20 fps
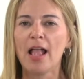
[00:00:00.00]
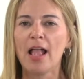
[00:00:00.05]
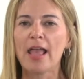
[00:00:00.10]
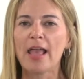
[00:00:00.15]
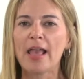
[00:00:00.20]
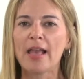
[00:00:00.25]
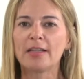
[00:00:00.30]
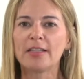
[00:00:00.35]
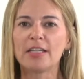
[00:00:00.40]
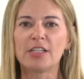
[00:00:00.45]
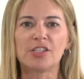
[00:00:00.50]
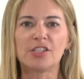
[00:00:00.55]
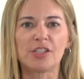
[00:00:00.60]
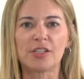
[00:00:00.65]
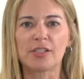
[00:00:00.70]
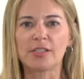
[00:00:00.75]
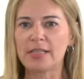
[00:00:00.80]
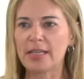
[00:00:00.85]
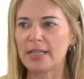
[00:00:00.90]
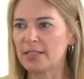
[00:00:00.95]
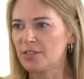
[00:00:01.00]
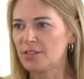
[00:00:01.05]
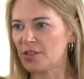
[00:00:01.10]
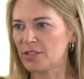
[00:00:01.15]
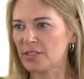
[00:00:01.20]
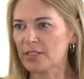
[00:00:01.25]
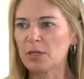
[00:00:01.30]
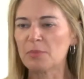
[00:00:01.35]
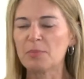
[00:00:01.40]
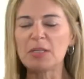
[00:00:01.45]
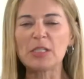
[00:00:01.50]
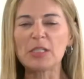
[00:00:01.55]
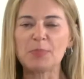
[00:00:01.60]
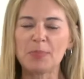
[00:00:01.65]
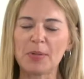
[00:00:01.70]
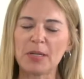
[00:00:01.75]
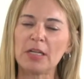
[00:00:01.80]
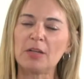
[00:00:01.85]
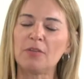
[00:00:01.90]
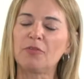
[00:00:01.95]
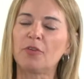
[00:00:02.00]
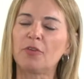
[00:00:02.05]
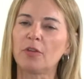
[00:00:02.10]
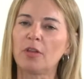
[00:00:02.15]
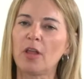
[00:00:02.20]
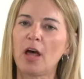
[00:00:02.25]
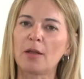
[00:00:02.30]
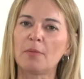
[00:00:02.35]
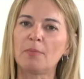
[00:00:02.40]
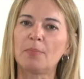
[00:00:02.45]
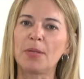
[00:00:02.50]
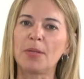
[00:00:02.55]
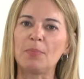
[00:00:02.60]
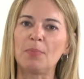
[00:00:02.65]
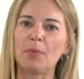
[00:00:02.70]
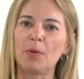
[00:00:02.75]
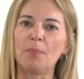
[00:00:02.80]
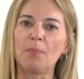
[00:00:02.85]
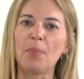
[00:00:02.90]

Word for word: and it's just it's just gonna be spinning for a lot of people.